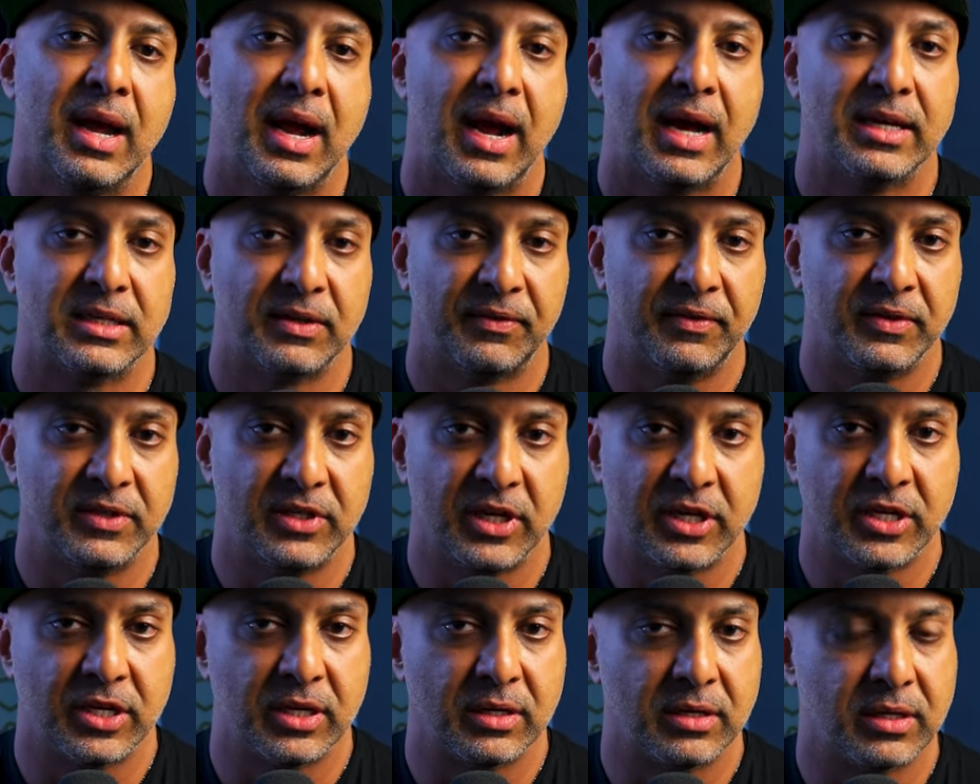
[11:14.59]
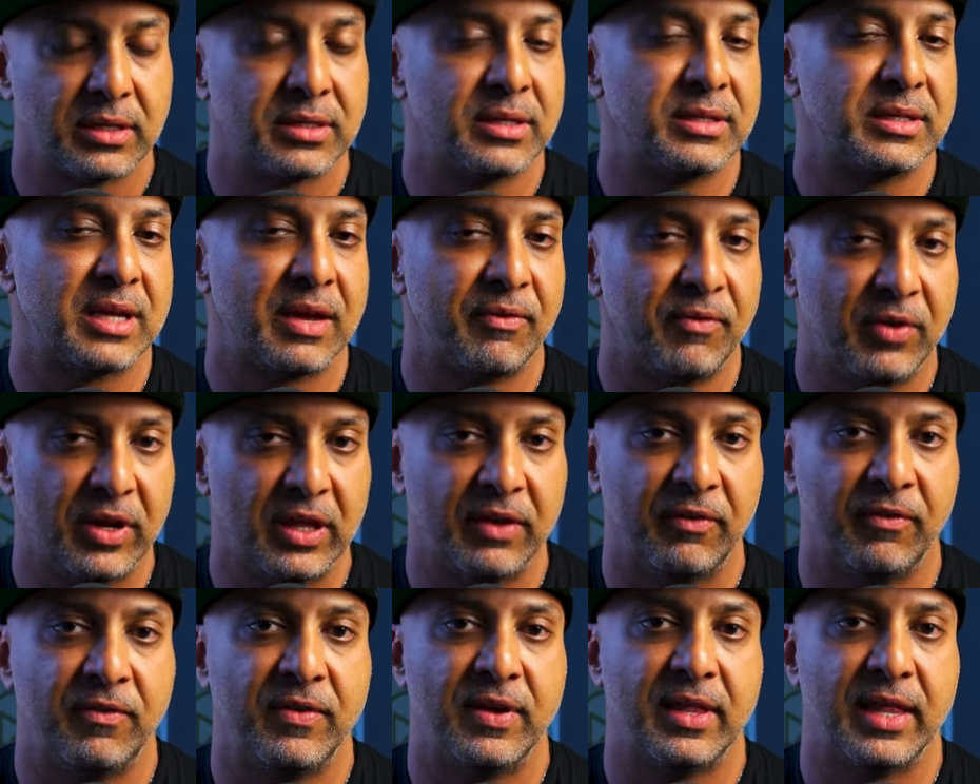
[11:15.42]
as a physician, just because I
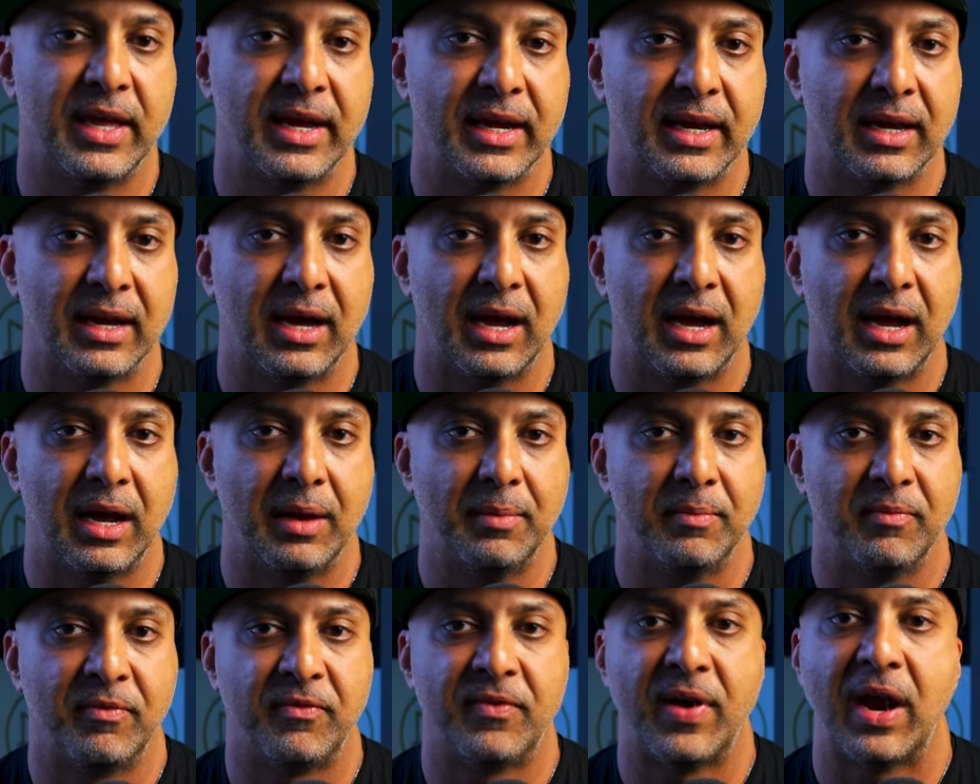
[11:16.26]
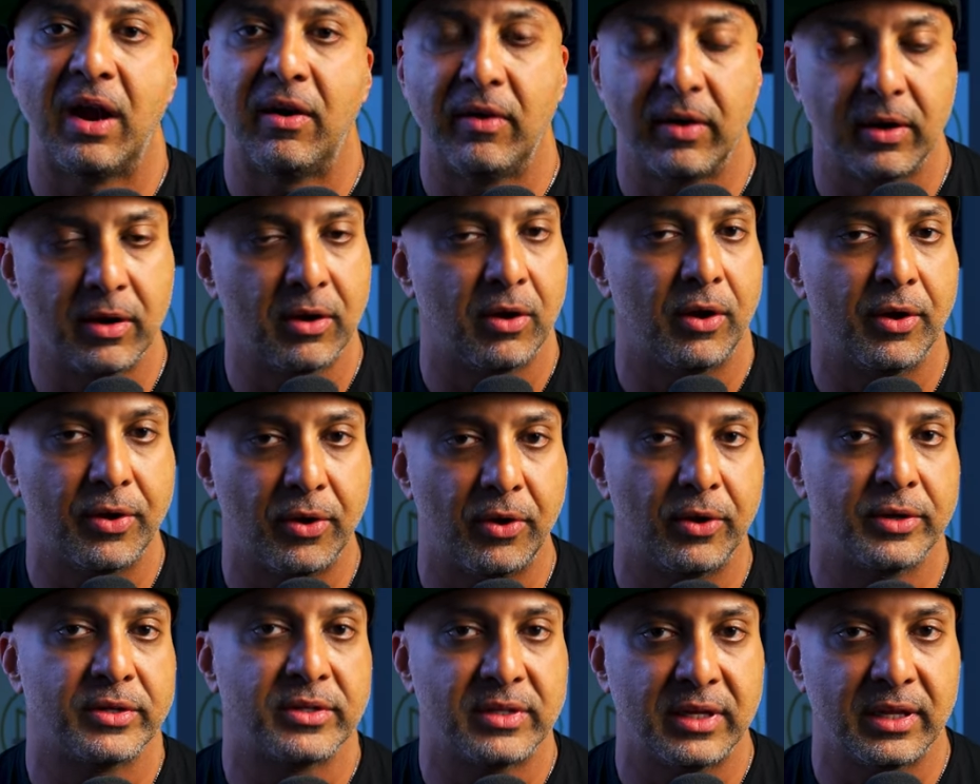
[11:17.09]
really feel like I'm firing on
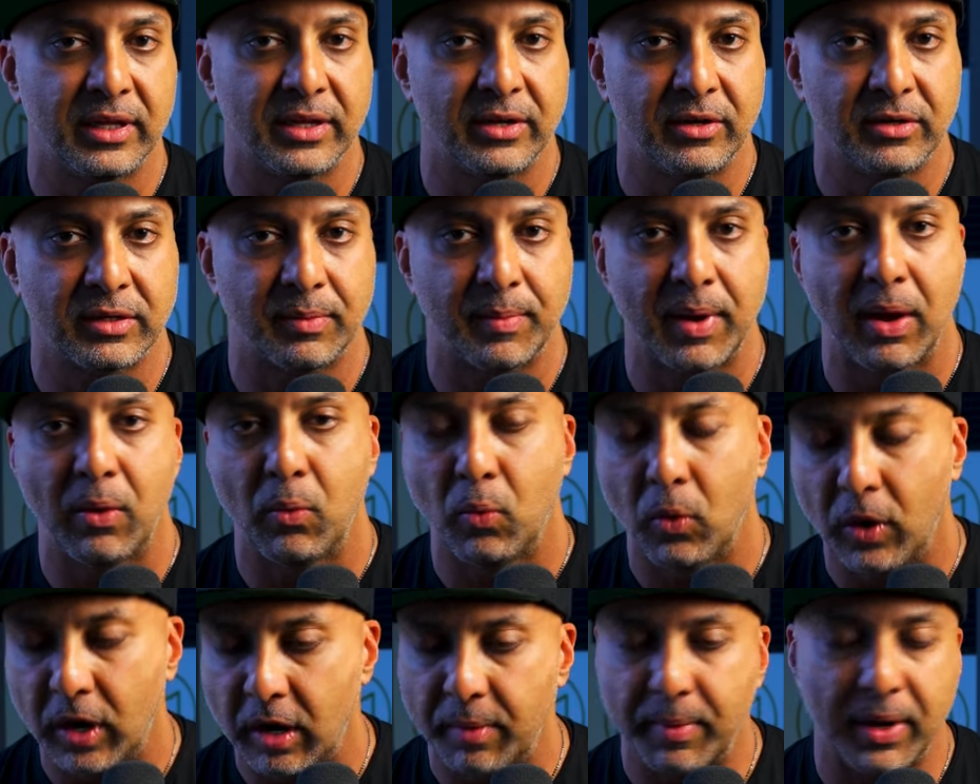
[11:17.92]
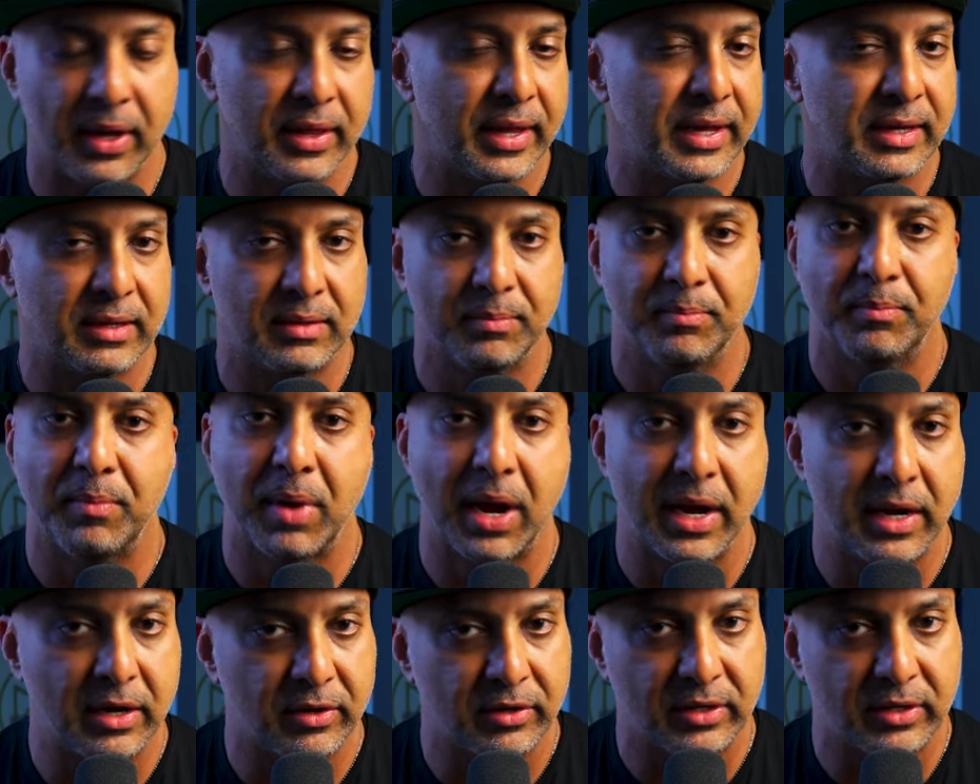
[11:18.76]
all cylinders. I'm not worried about like
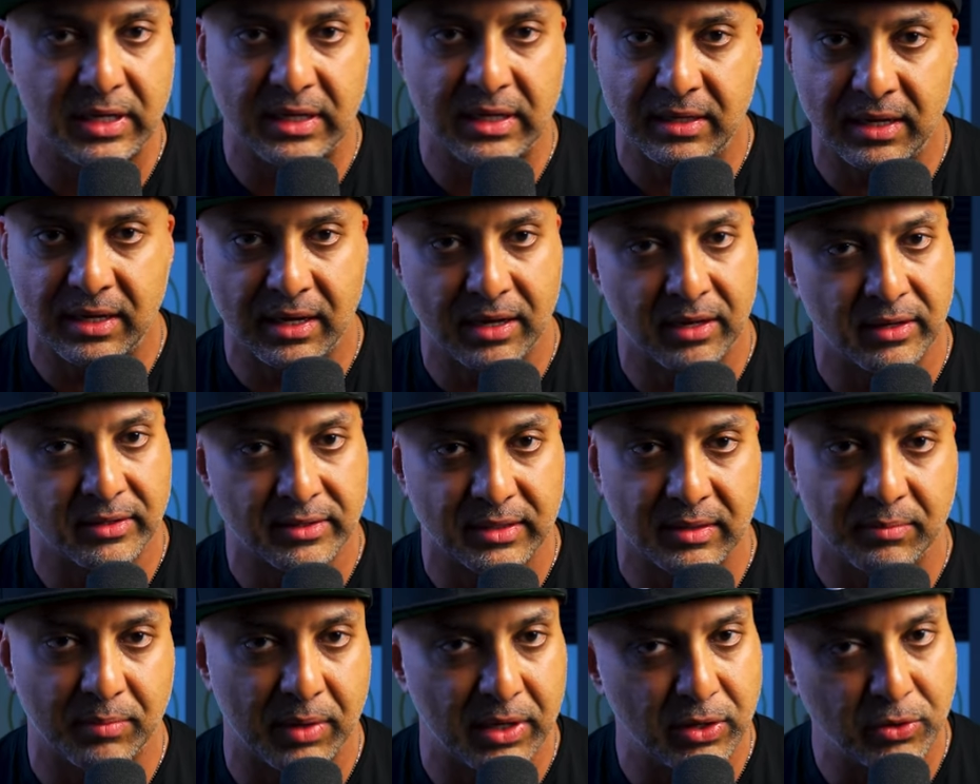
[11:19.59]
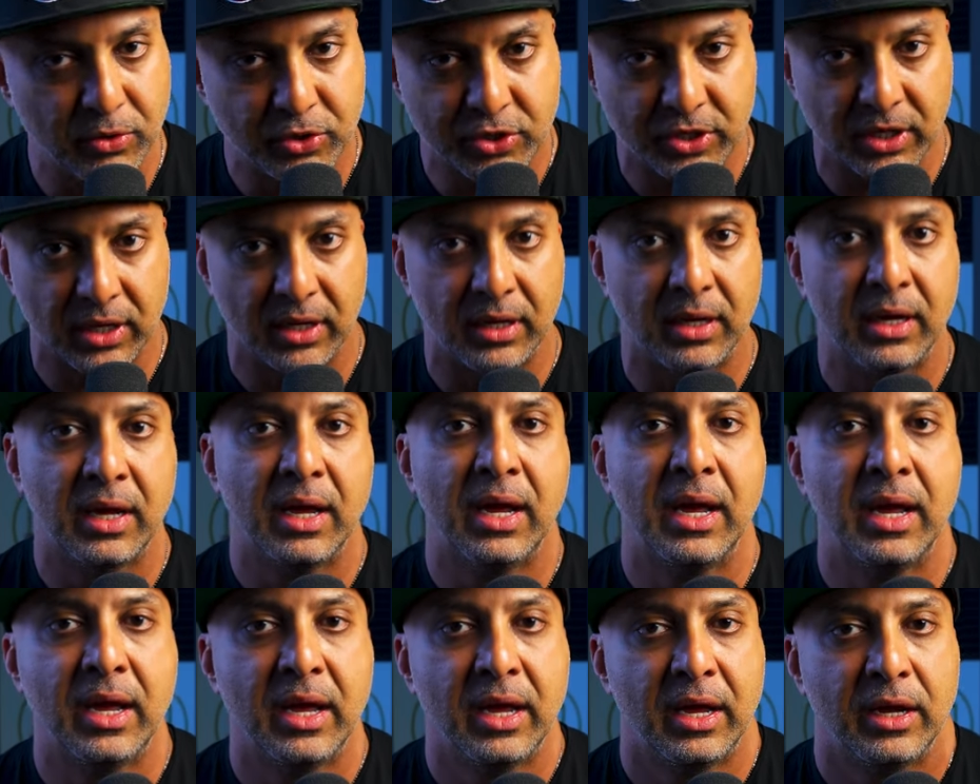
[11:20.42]
minor details and minutia
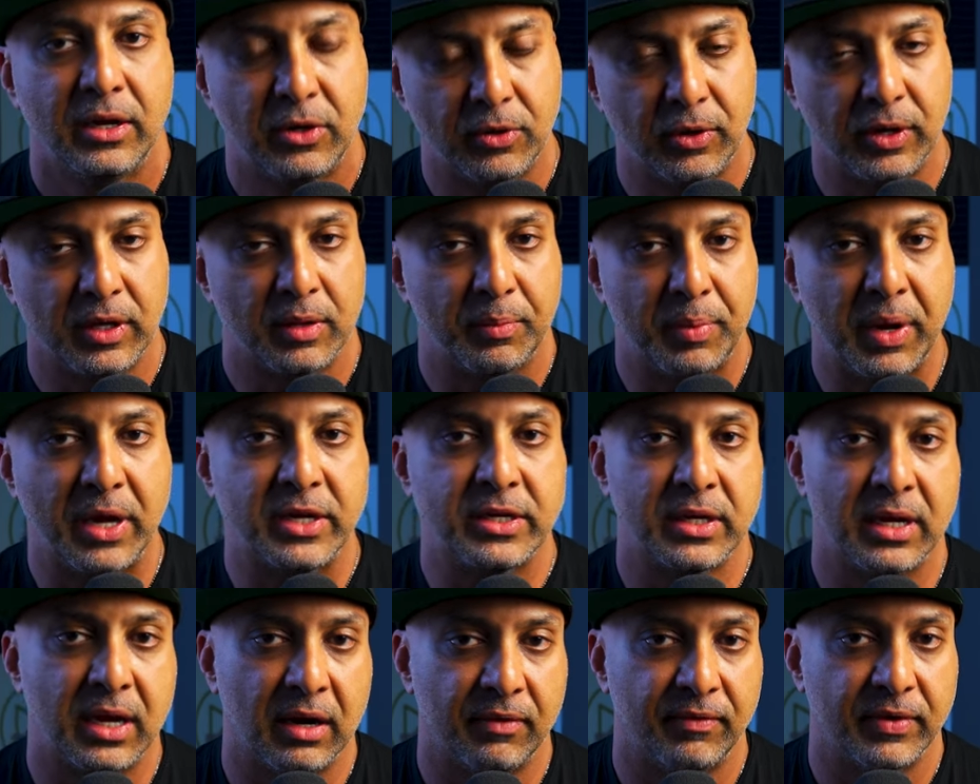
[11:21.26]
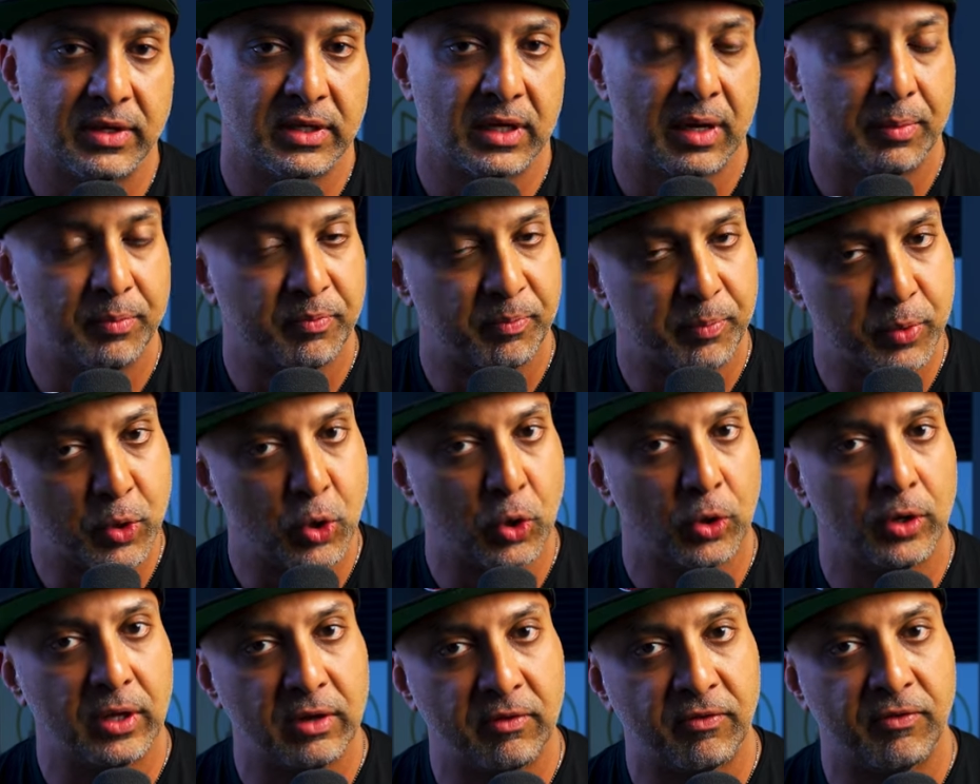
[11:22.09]
during the patient care visit. I'm
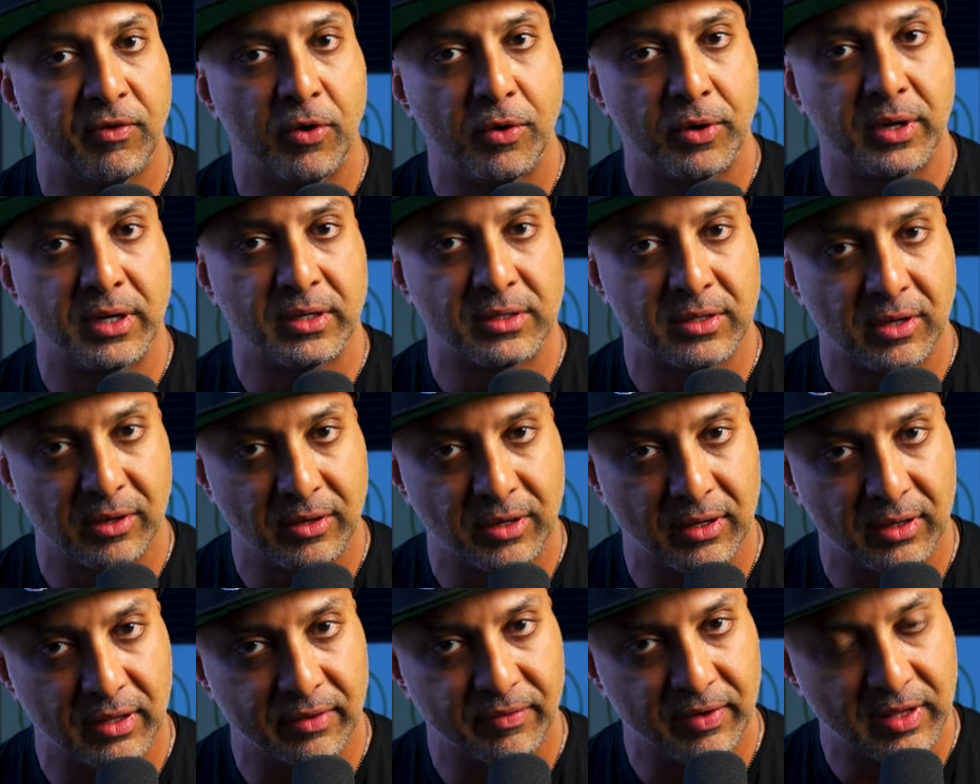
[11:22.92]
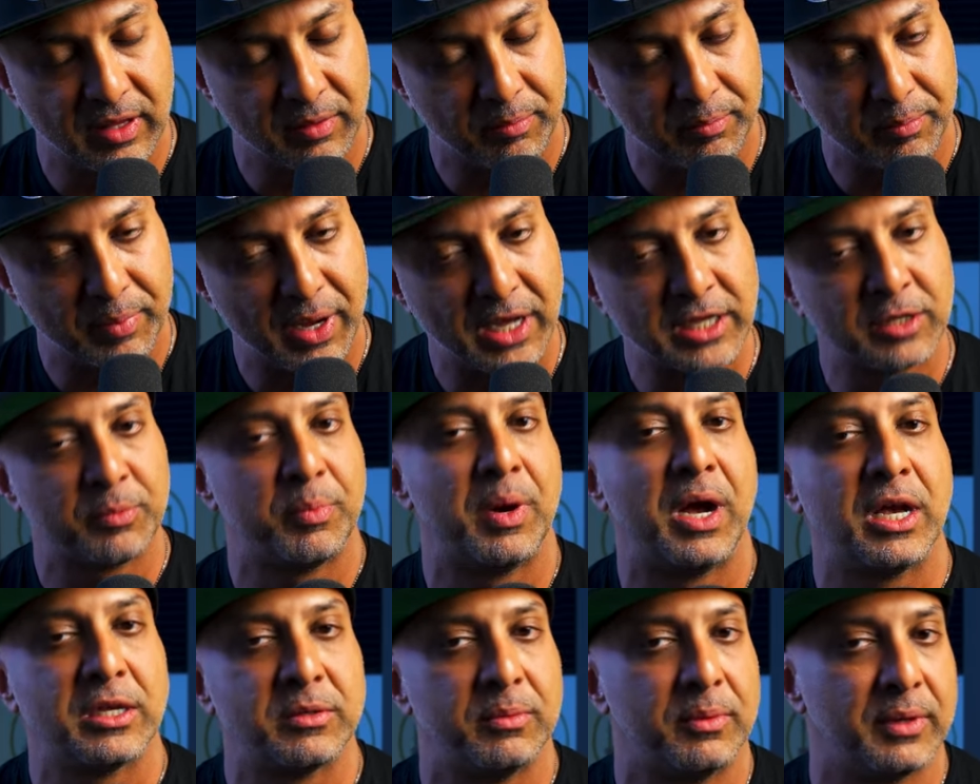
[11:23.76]
purely focused on delivering the best
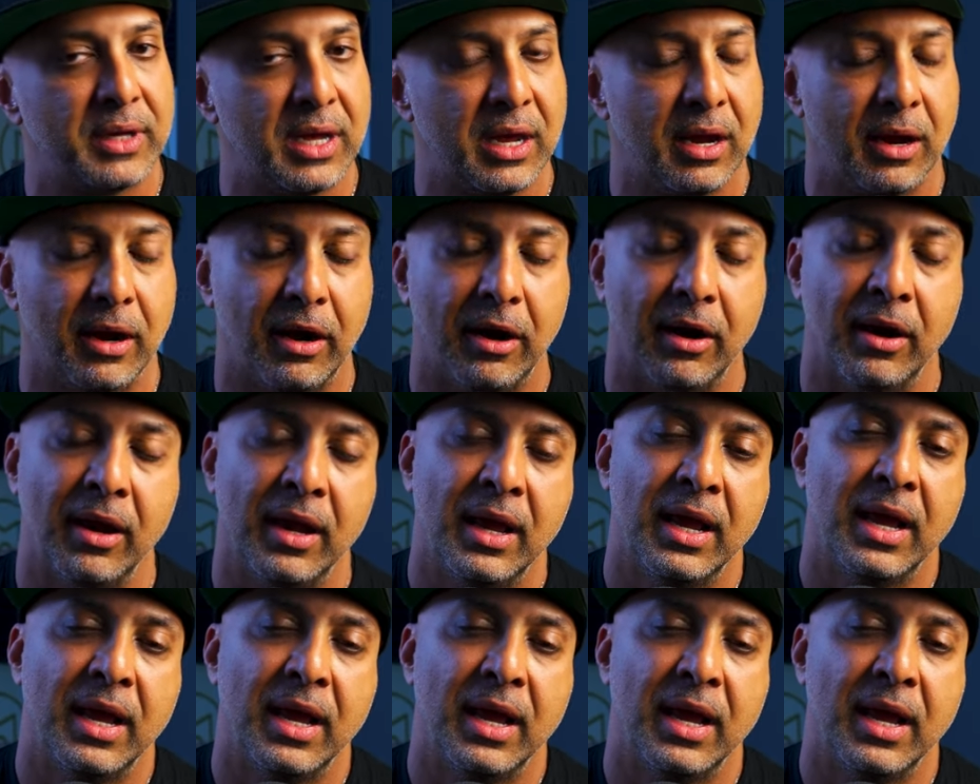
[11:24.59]
possible care